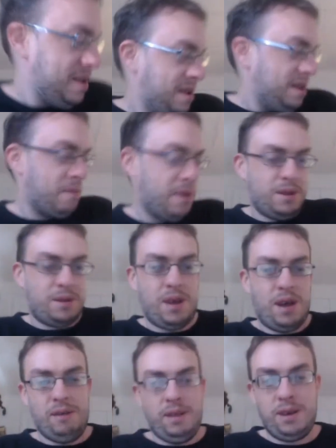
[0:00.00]
I'm going to
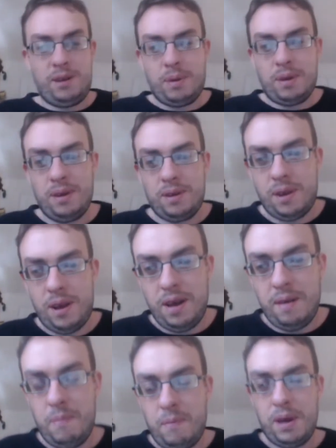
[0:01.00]
sell this because I am
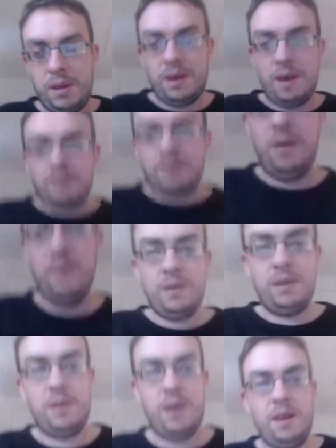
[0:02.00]
a big time clothing
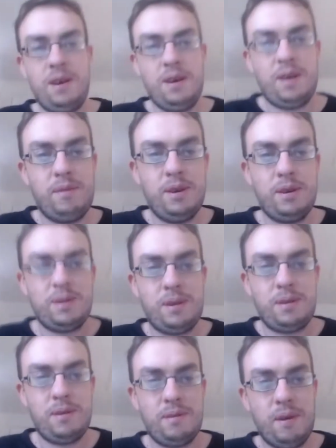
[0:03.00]
seller. I'm just
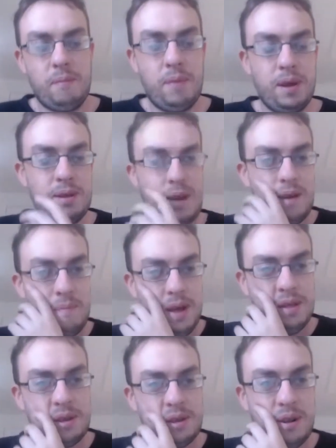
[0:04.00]
a big time
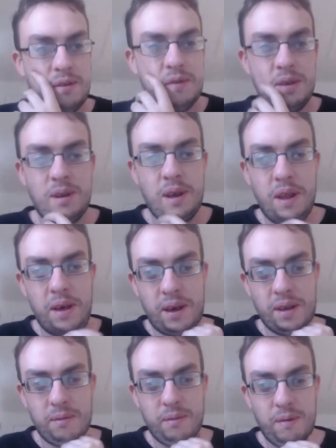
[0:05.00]
men's clothing seller,
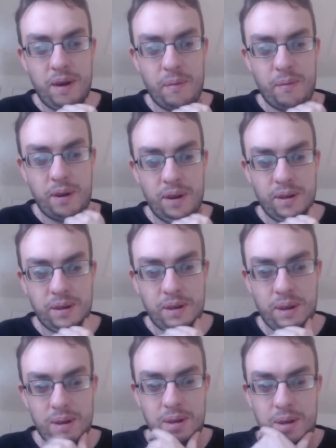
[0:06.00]
as we're rapidly
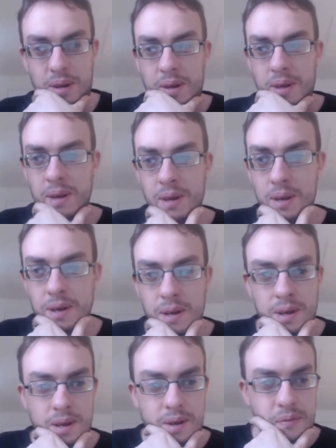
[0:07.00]
discussing.
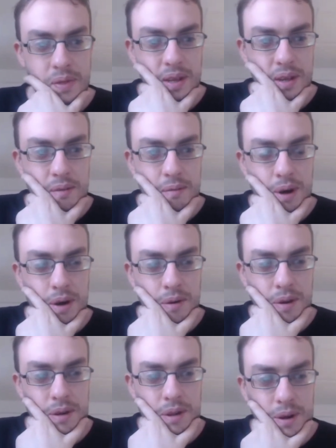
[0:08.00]
Whoa,
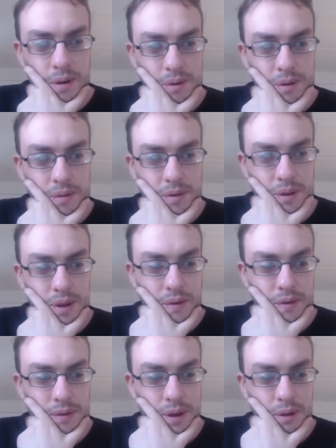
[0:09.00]
there's loads of stuff
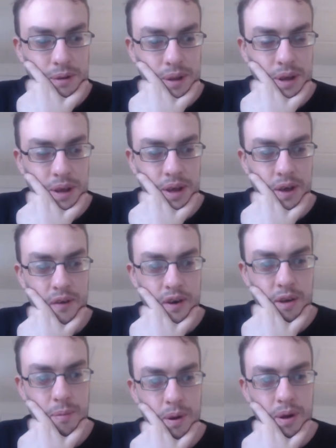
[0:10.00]
sold on here. If I
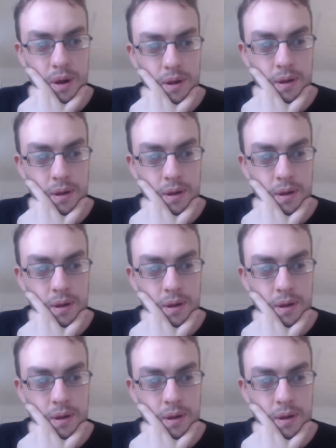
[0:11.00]
put